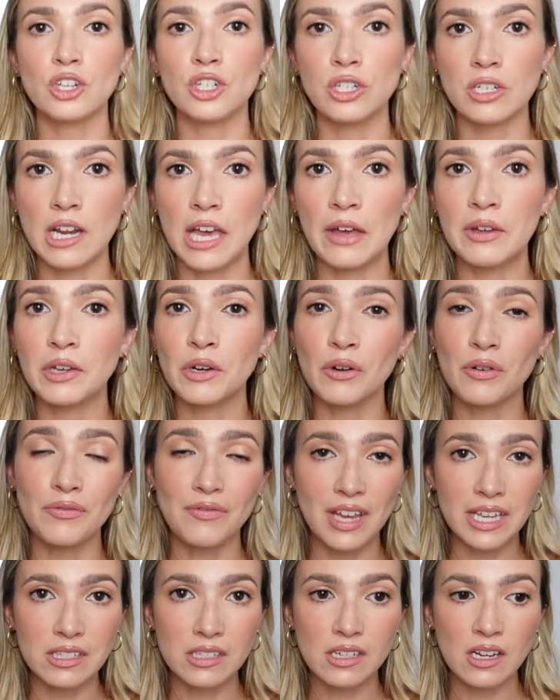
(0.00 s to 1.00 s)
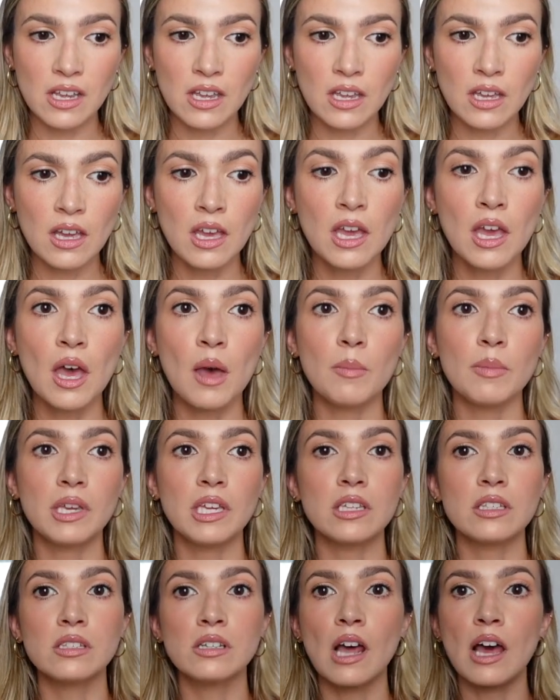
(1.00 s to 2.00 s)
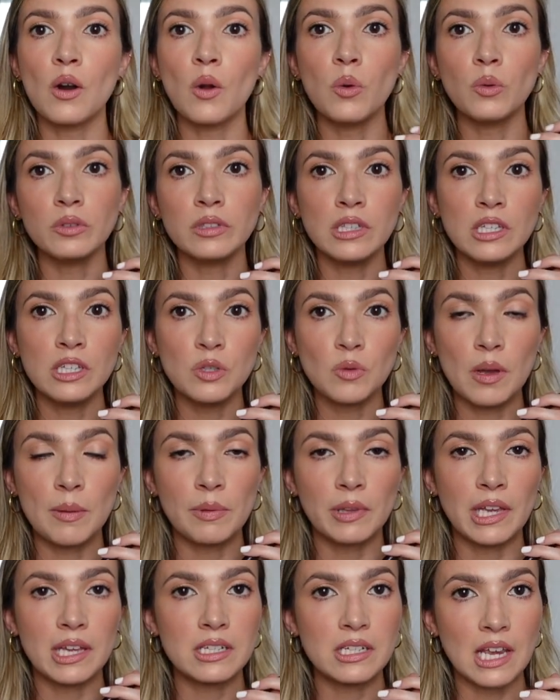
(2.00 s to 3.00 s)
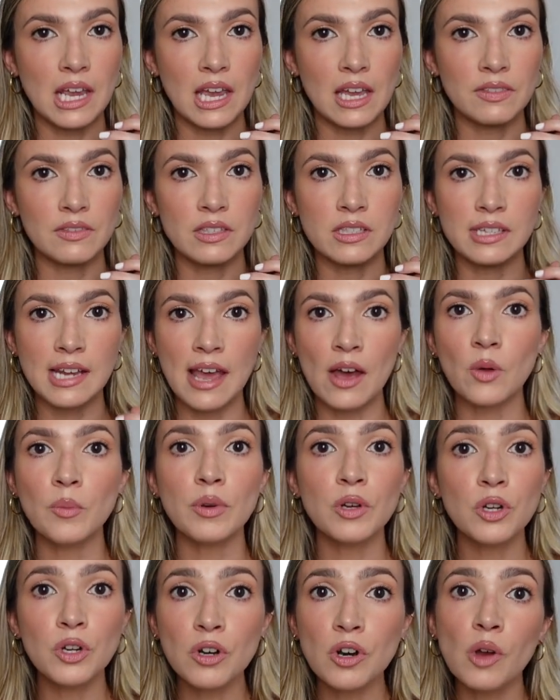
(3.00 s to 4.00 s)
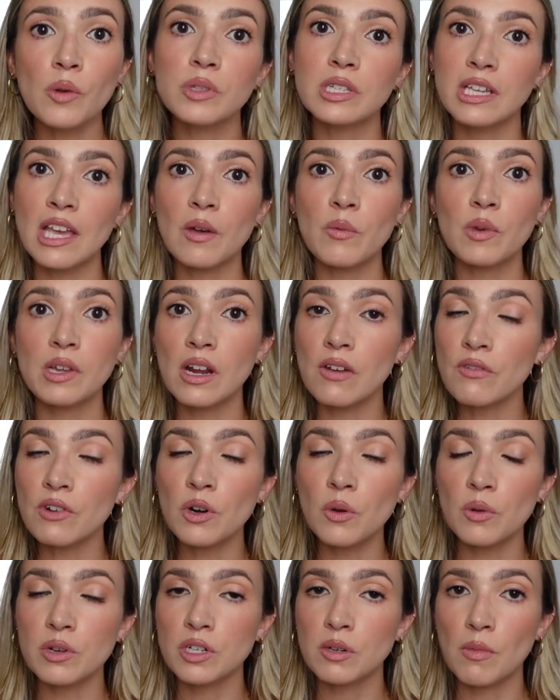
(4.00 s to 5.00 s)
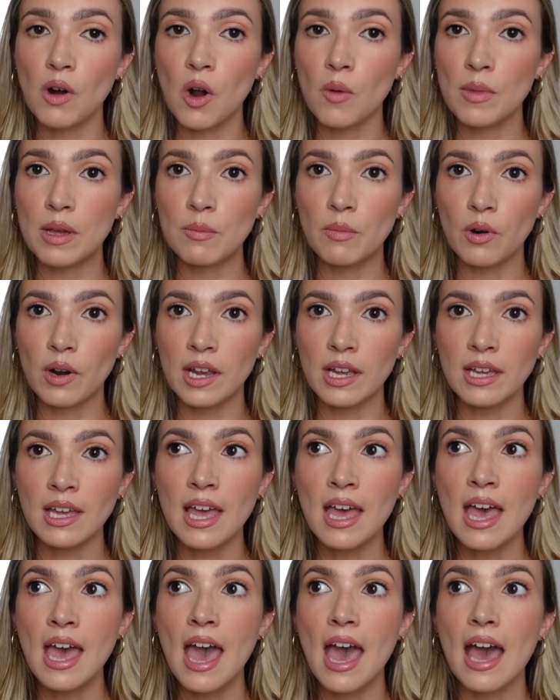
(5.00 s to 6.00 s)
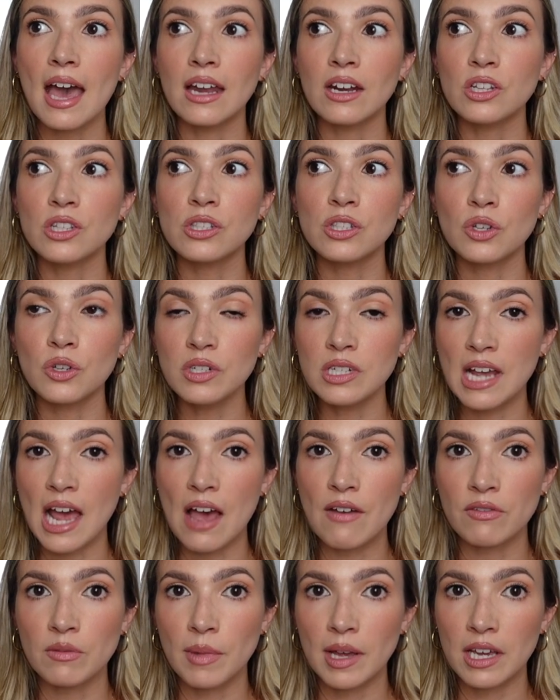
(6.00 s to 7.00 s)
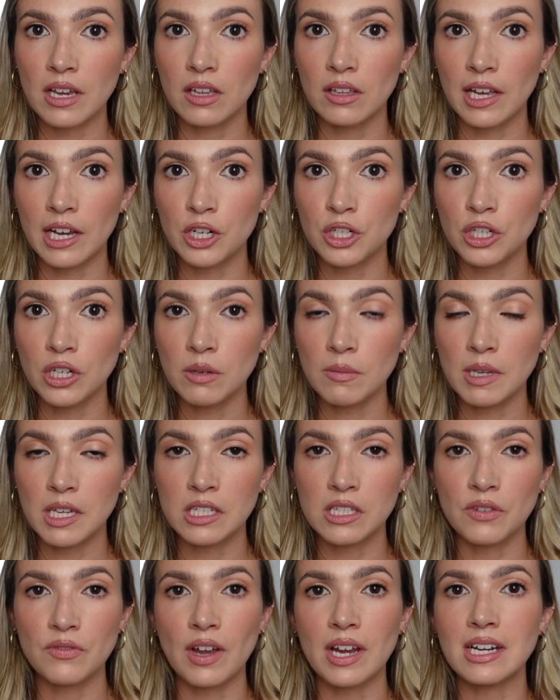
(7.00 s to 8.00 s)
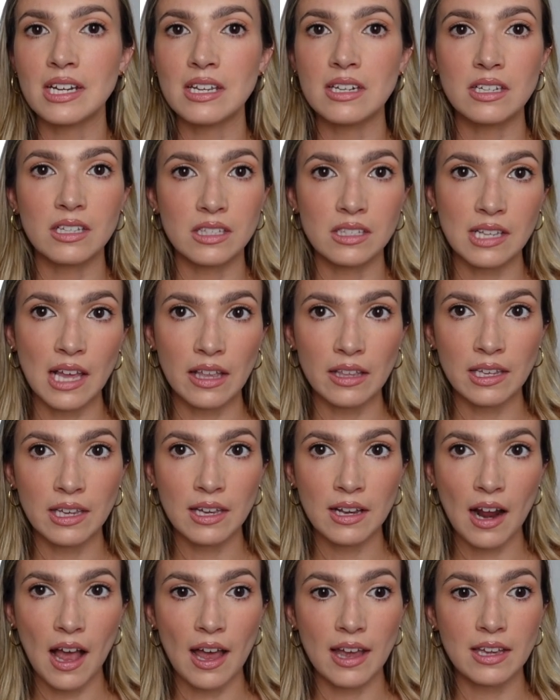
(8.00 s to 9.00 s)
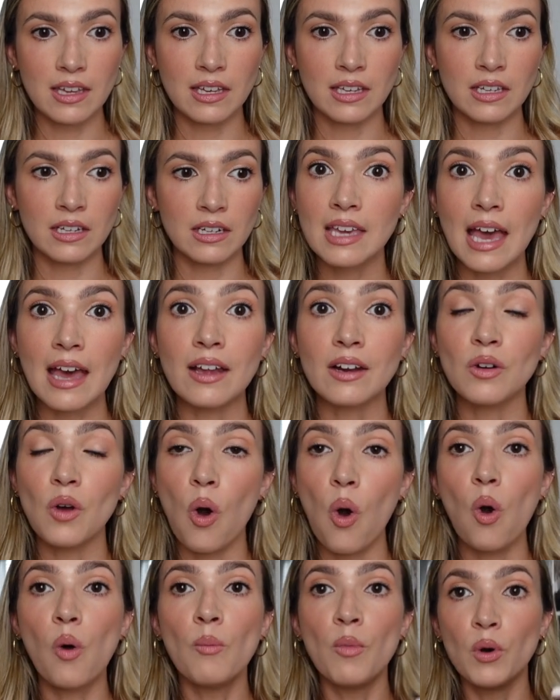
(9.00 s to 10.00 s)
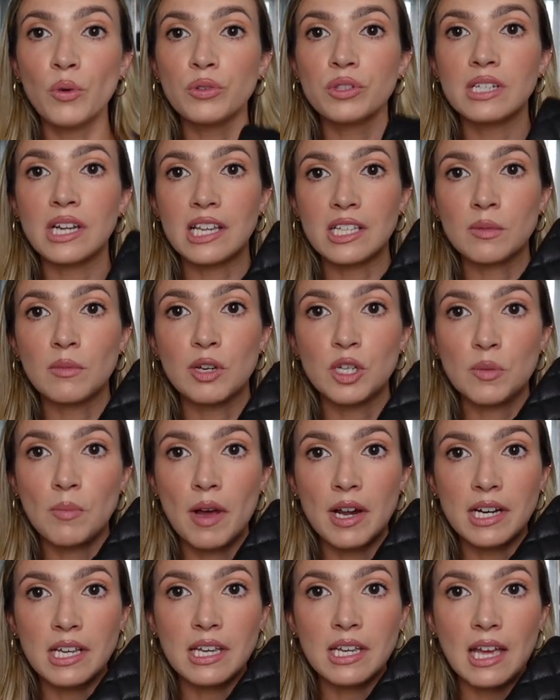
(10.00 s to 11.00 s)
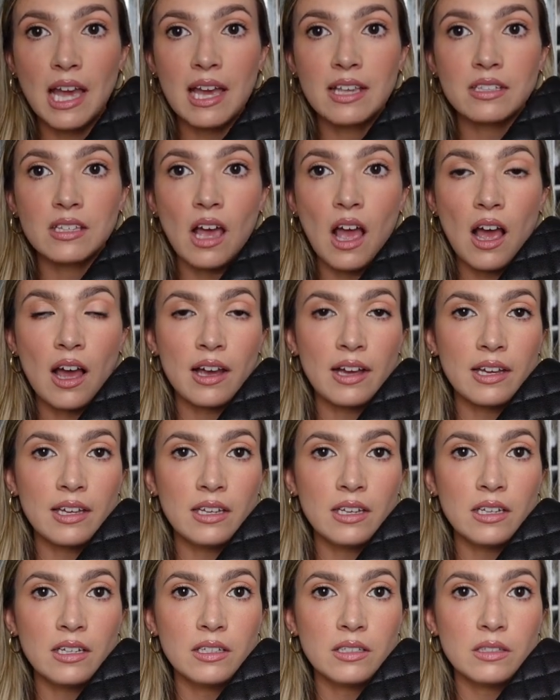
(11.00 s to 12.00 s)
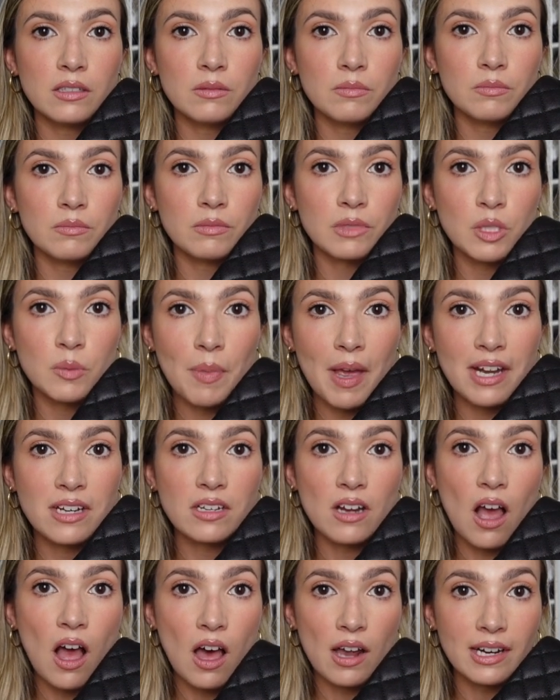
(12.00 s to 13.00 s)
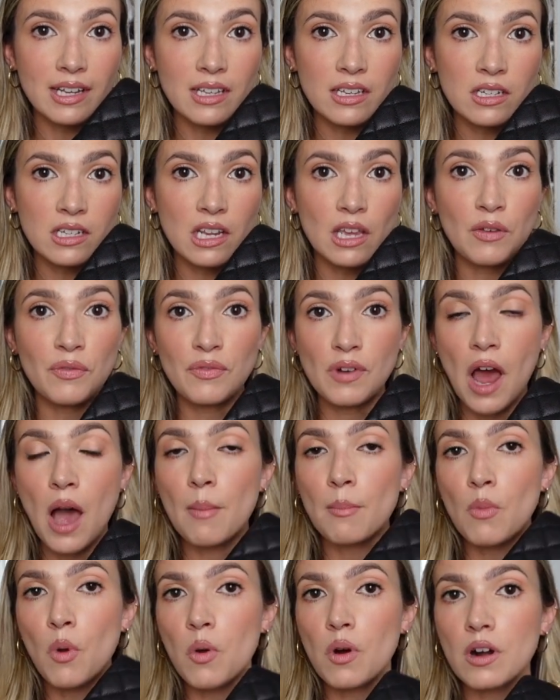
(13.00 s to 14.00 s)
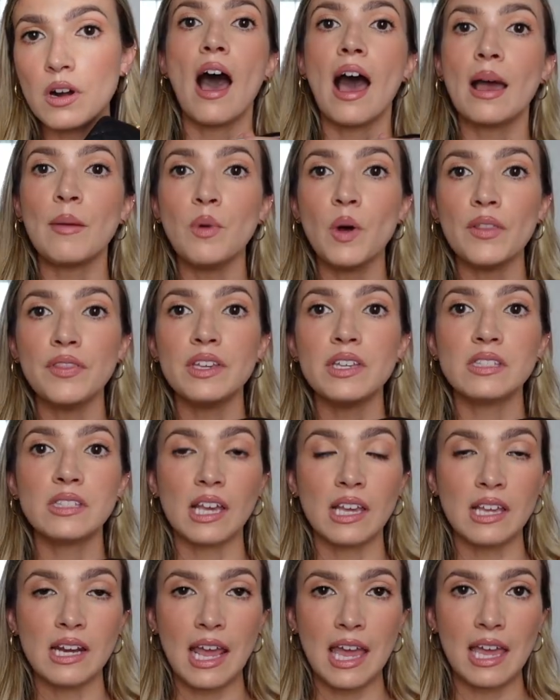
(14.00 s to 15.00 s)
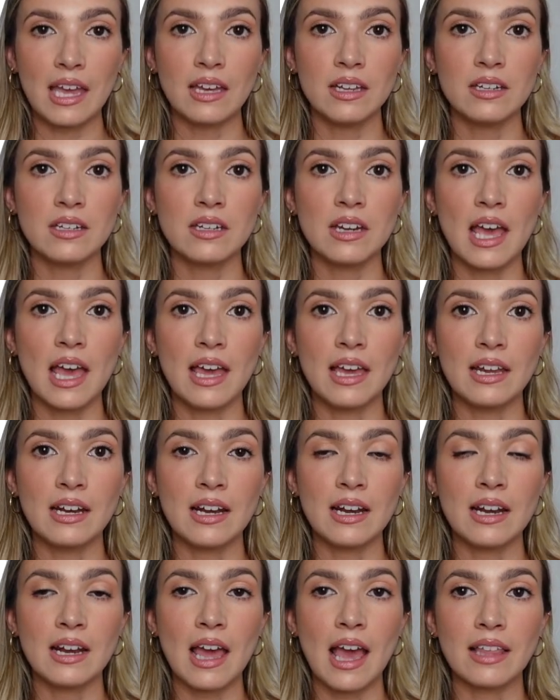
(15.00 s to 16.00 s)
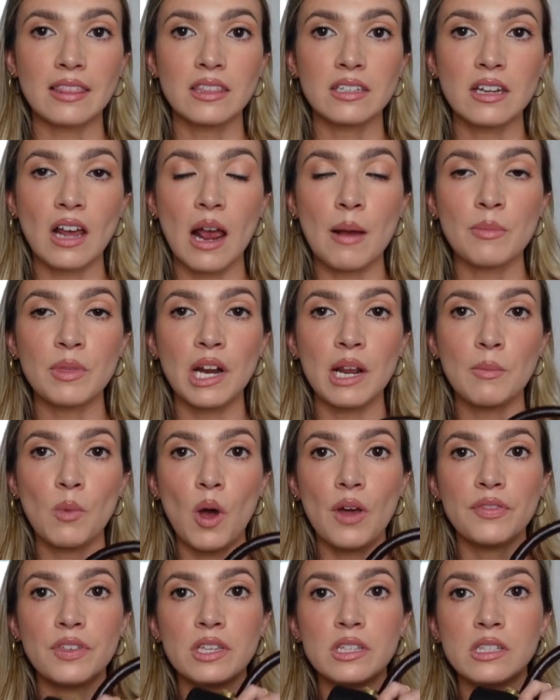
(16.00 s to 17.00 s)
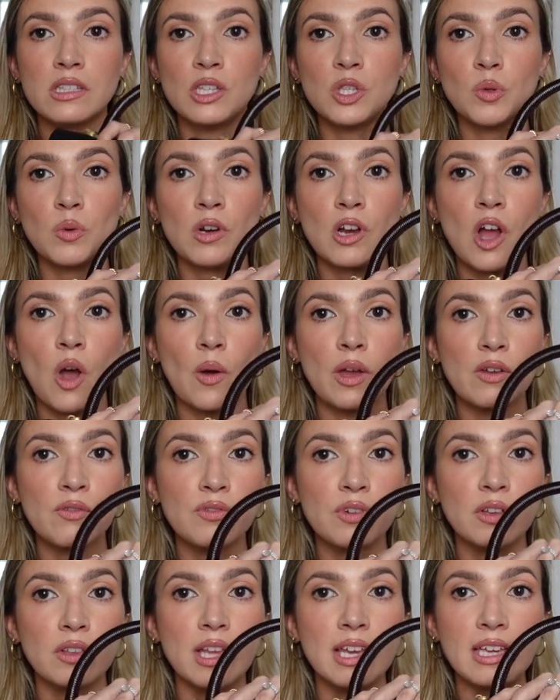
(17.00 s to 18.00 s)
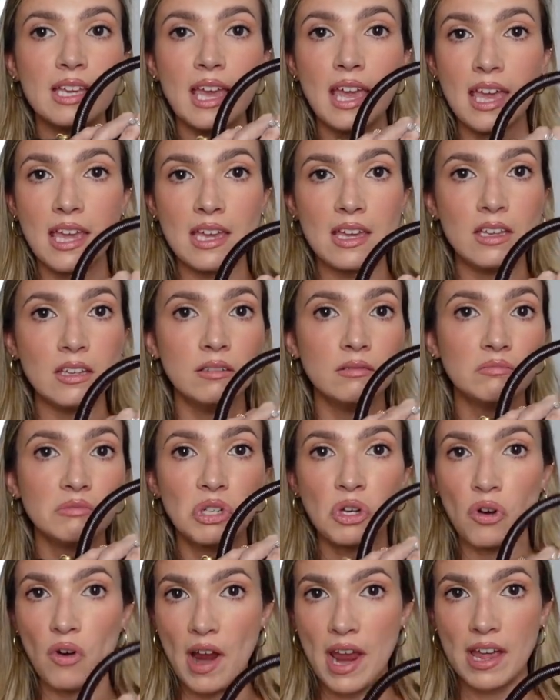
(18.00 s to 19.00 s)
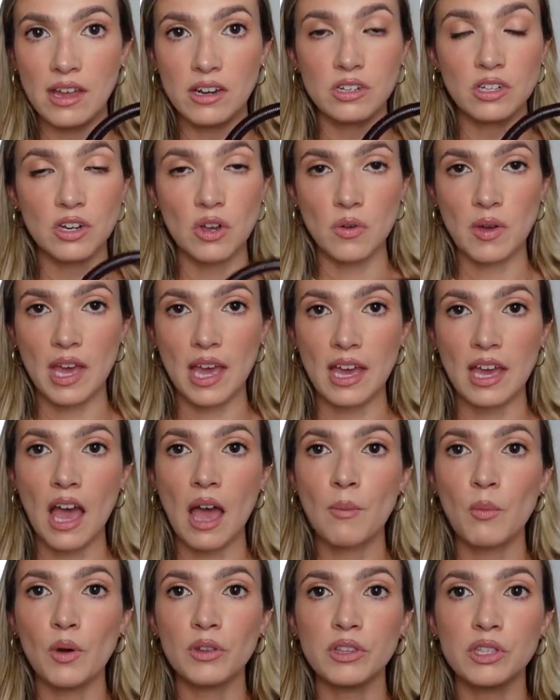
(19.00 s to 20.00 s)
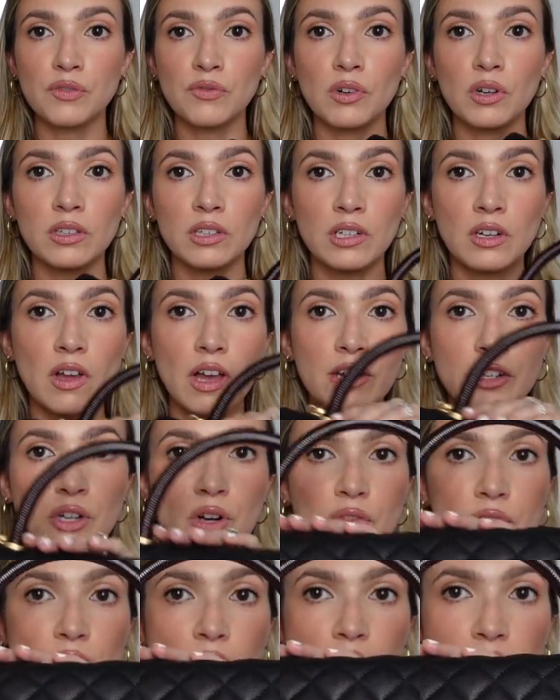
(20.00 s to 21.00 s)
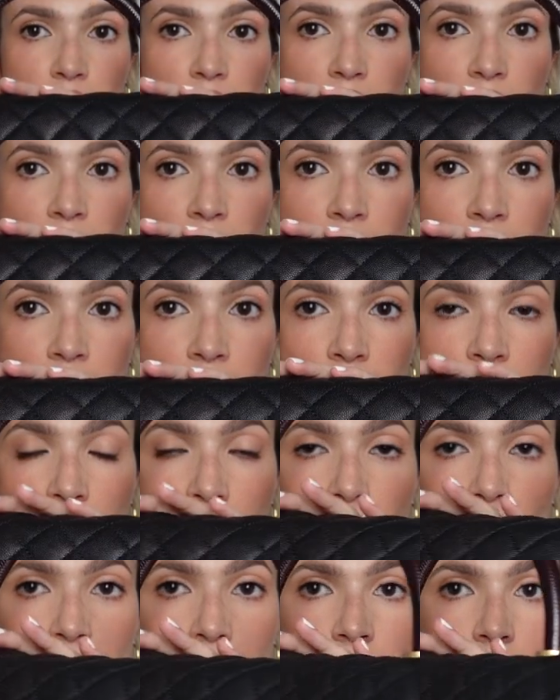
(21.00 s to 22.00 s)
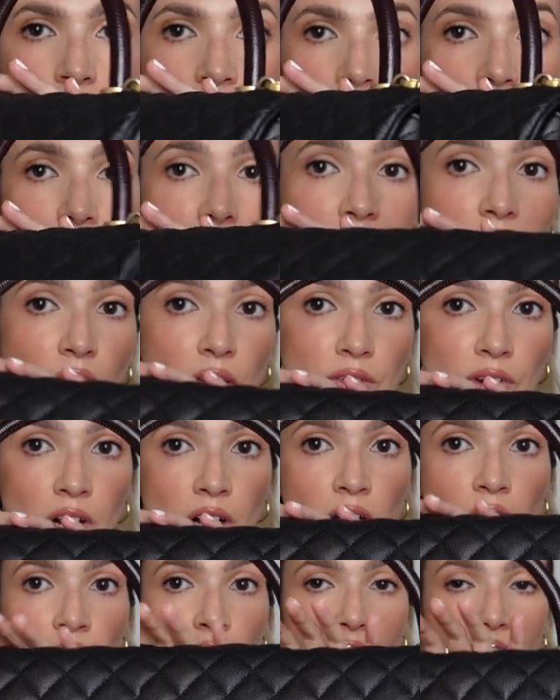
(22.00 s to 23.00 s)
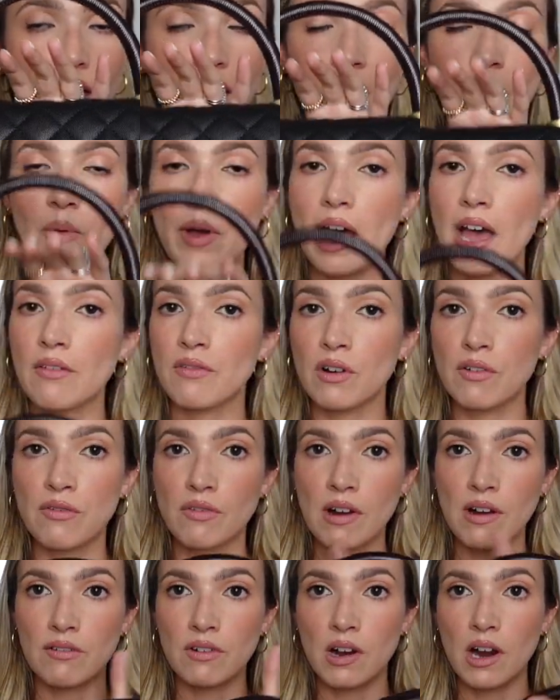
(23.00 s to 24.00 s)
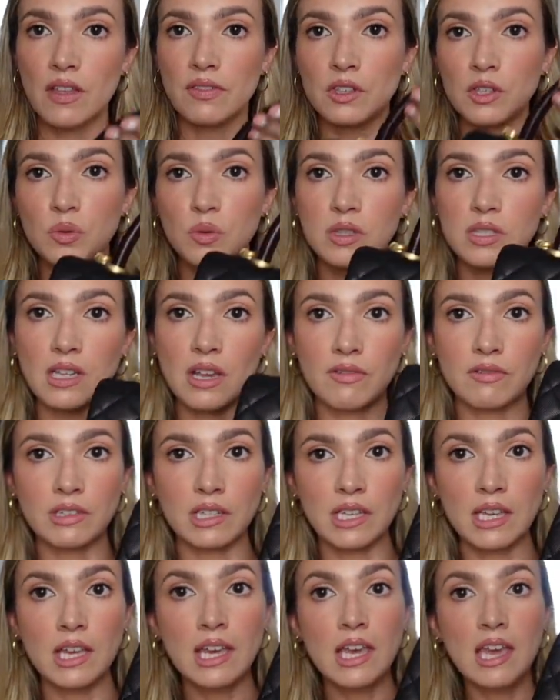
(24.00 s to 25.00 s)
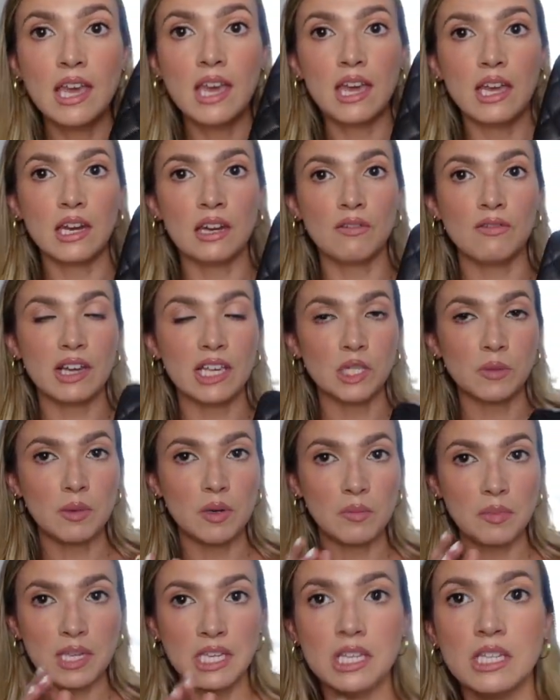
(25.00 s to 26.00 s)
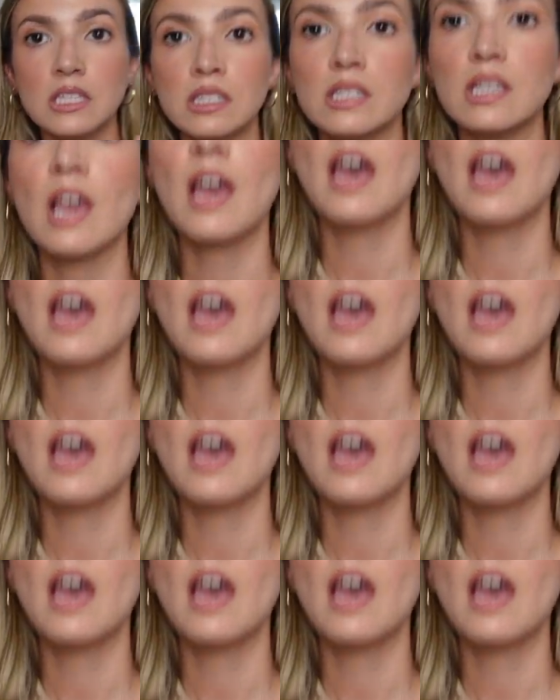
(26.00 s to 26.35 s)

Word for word: Chanel, you're investing because not only do I plan to hand this down, but who knows? Again, we never know what tomorrow may bring. And it's good to have in my collection because if I need to sell it, I can get almost as much money as I spent on it, if not more. I bought this secondhand, and at the time that I bought this, these were going for like eight grand okay I bought this for a little under 5k and I love her again I will have her forever and this was definitely an investment piece